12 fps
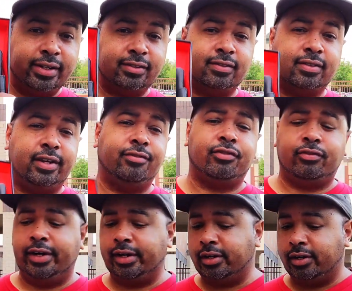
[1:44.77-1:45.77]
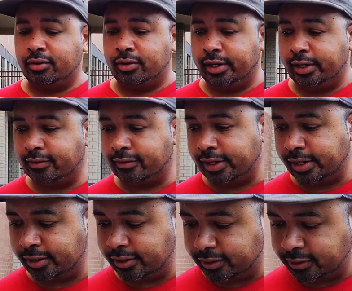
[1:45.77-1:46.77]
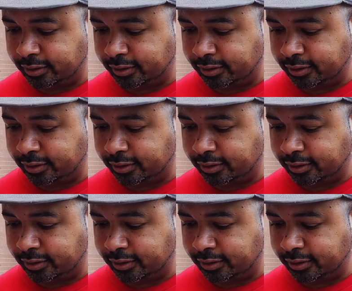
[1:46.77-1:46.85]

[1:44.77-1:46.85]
That's the infrared color on the inside of this.